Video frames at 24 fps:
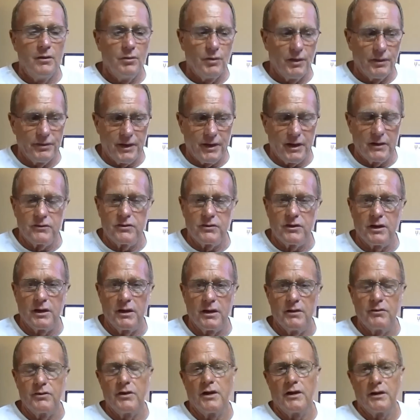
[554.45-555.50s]
But thanks
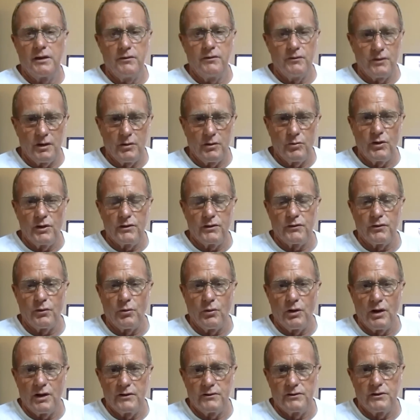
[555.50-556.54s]
again. Thank you very much for
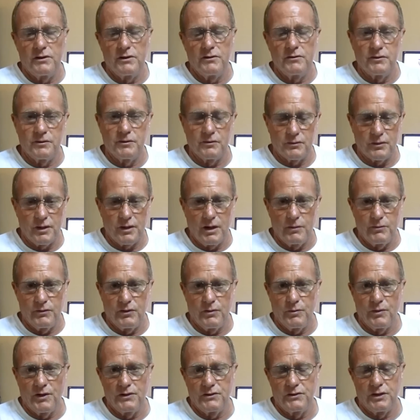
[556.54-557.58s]
watching and subscribing
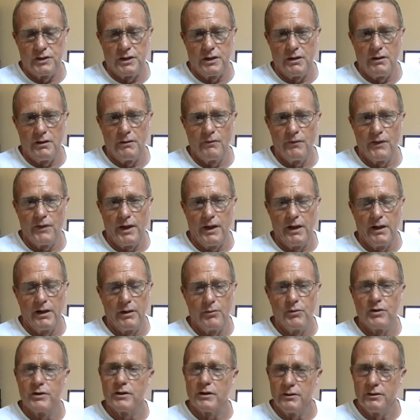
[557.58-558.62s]
to my channel. And
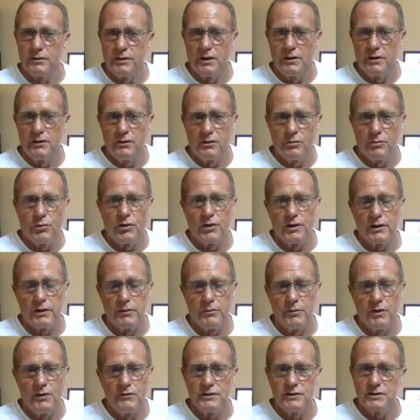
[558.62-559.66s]
I'm going to continue to bring you
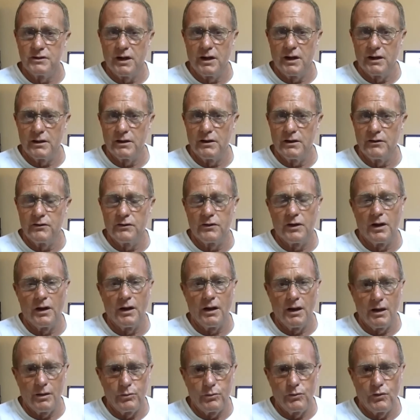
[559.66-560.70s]
movies like this and a
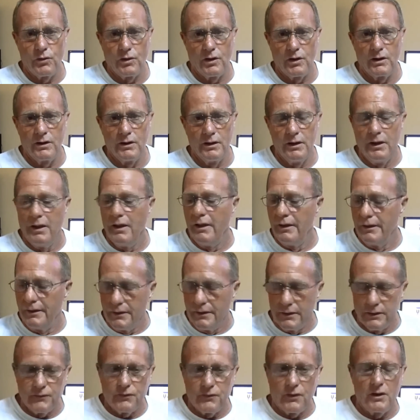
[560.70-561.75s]
lot more.
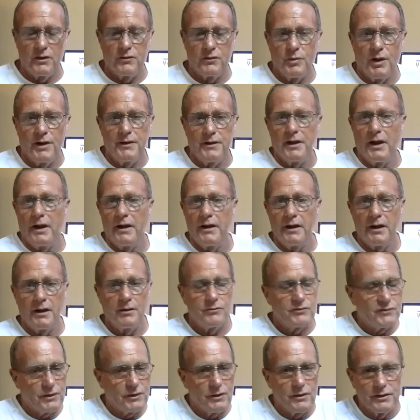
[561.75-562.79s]
As far as my dating,
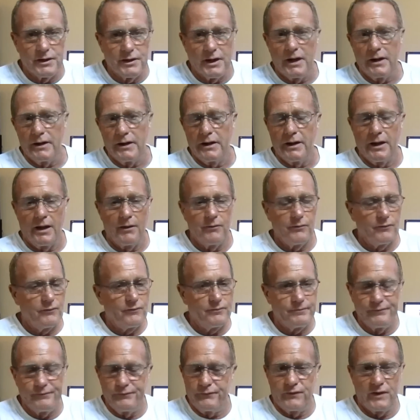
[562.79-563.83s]
I'm still dating.
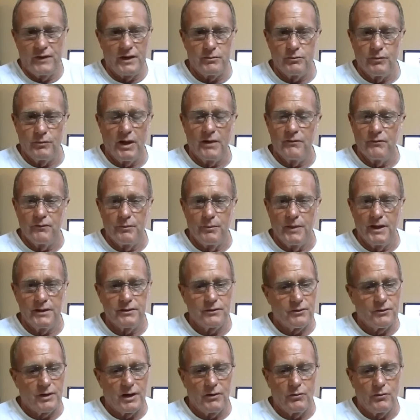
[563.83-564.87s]
Haven't met
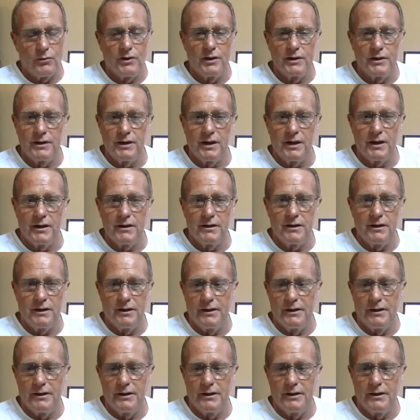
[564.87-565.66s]
the right one yet.